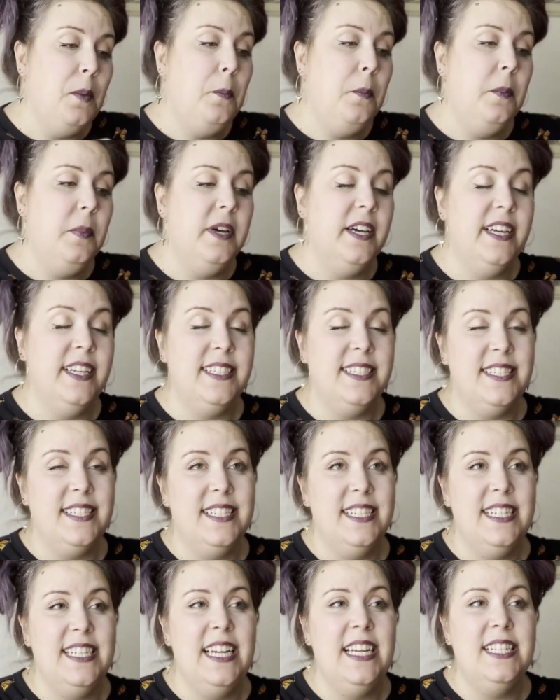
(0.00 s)
But
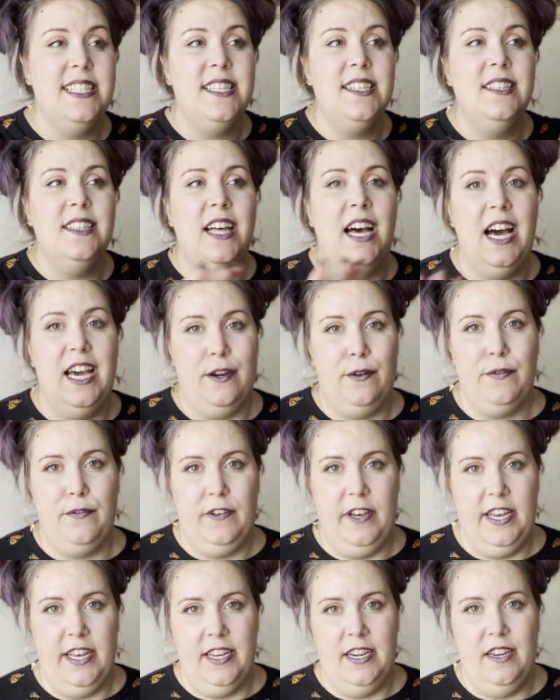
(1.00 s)
it's a lot of
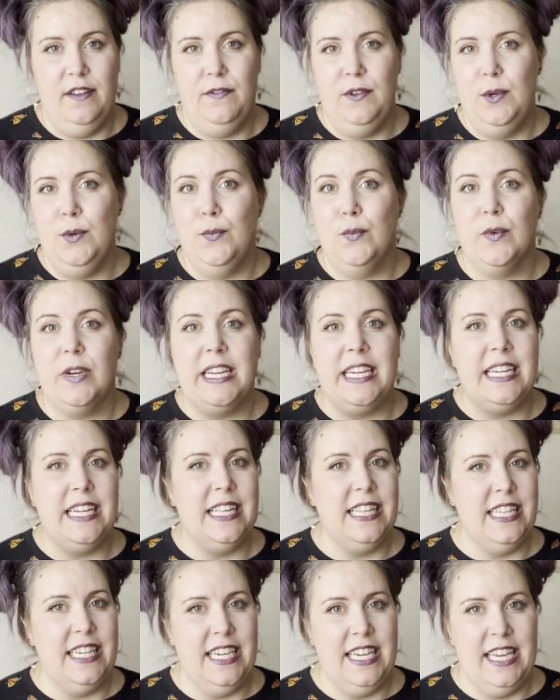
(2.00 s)
fun if you
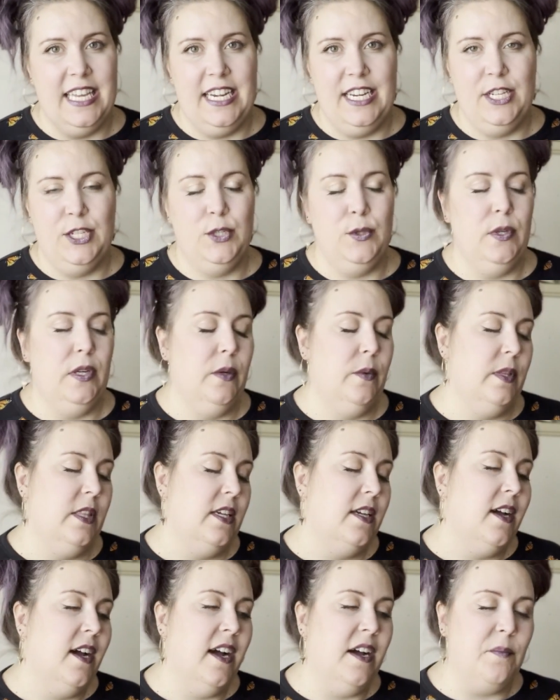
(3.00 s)
really get into it with
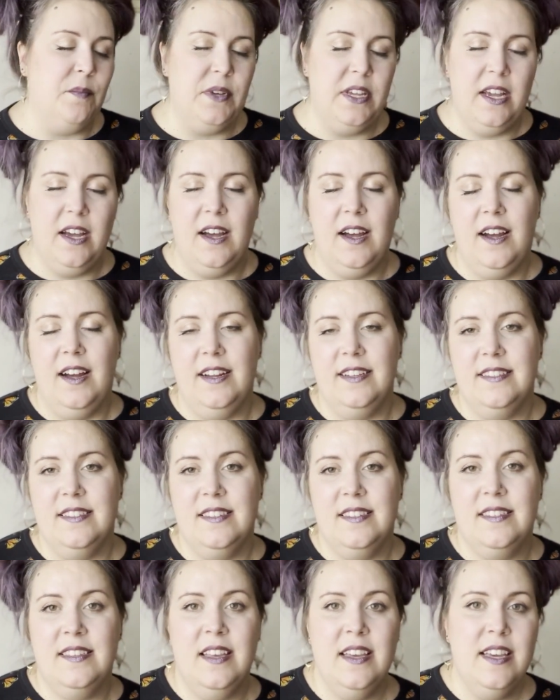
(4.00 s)
the
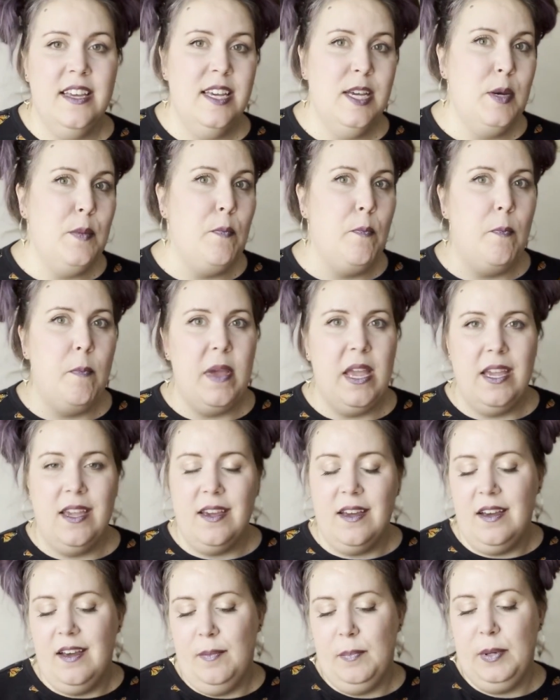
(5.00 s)
ambiance,
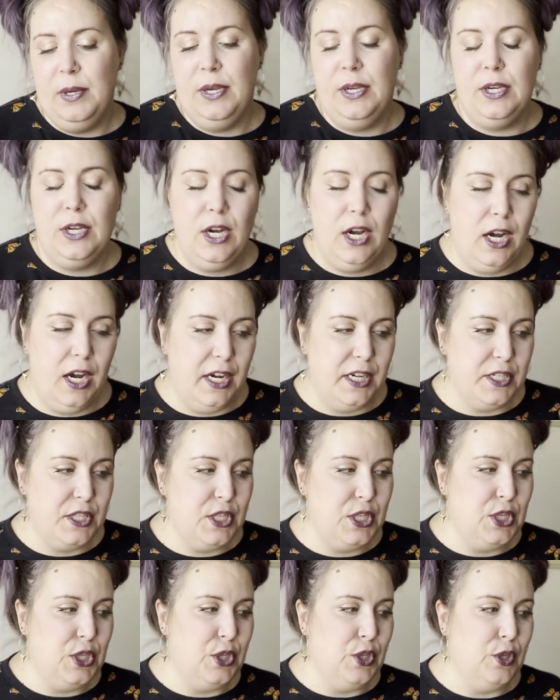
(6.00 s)
makeup,
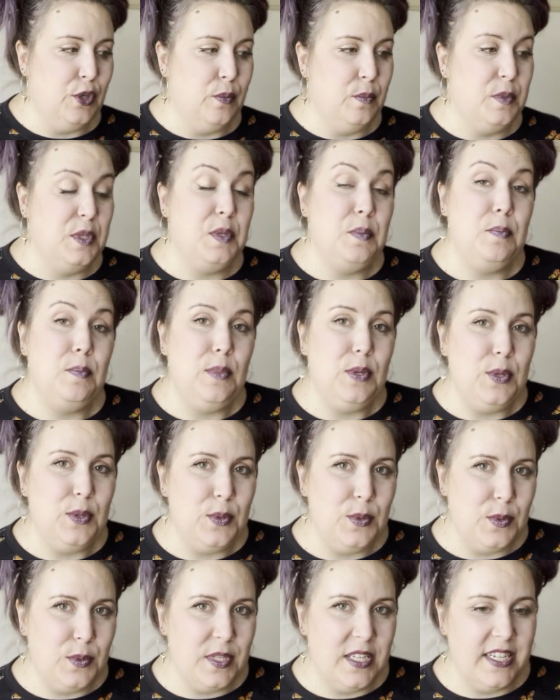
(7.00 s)
costumes,
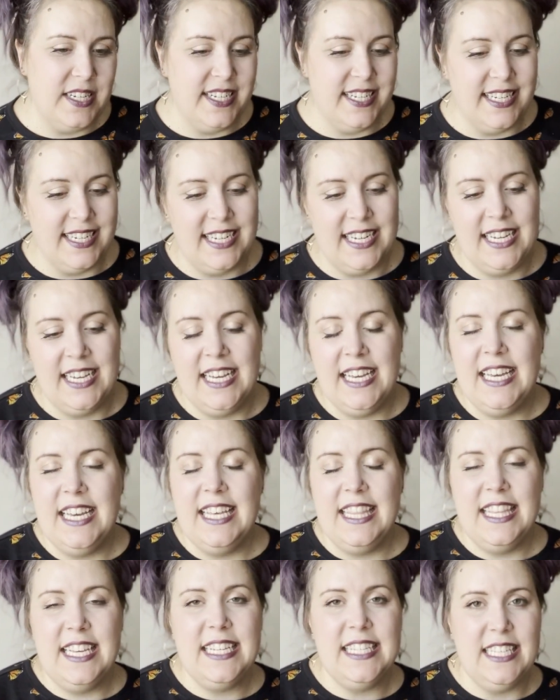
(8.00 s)
music,
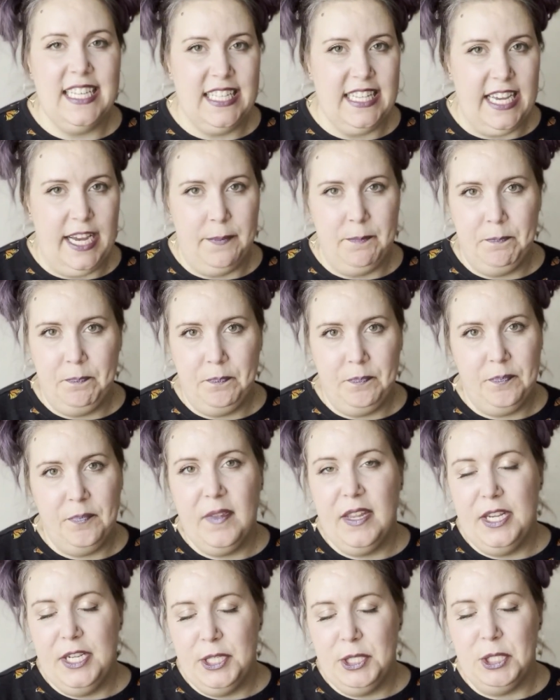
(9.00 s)
things like that.
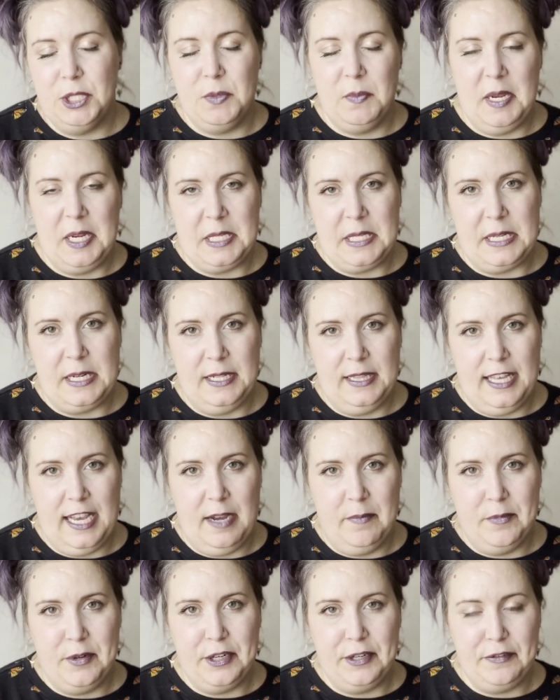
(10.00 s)
It just makes it a
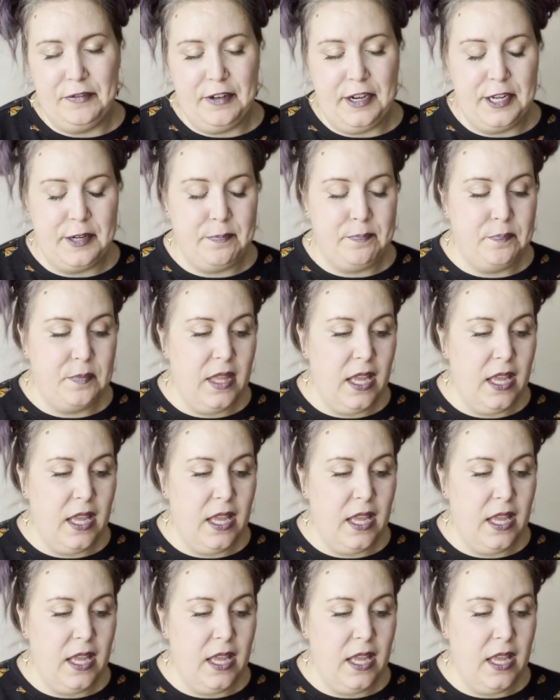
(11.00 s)
lot more fun.